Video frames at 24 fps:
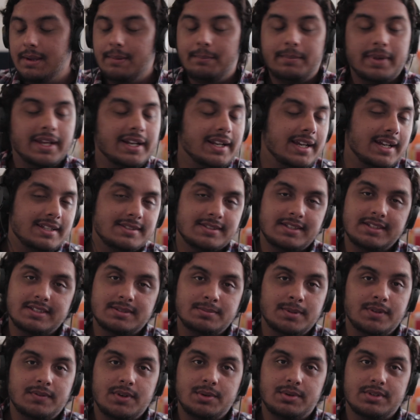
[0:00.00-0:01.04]
Man, guys, this
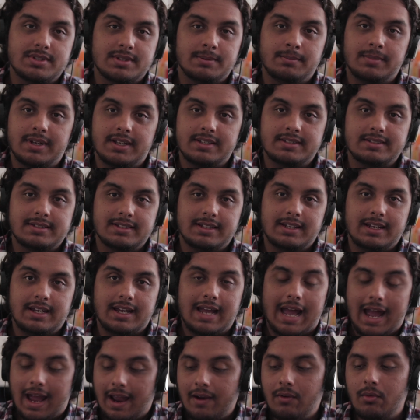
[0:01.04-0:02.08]
movie was a mess.
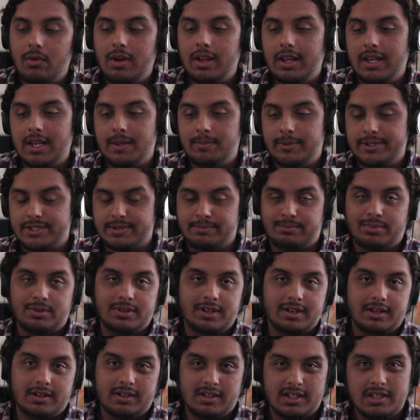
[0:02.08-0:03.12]
I really am
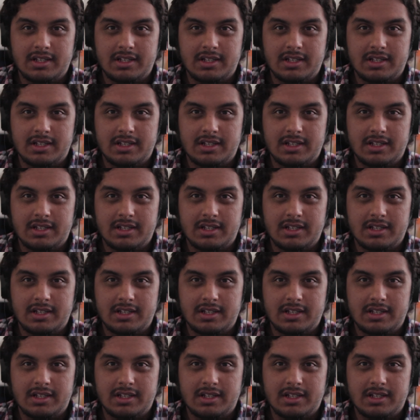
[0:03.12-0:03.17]
disappointed in